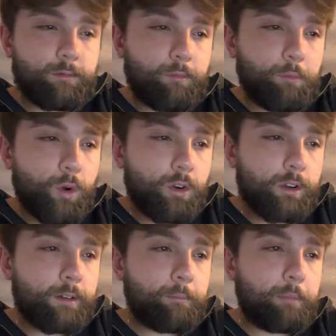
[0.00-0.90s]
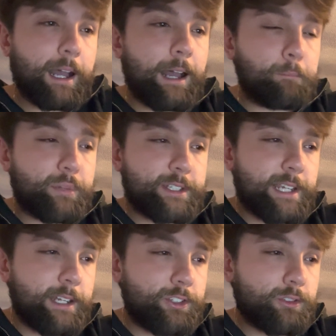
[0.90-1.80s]
more pop
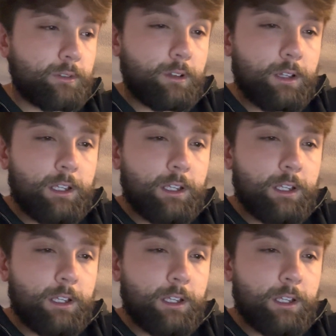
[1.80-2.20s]
potential,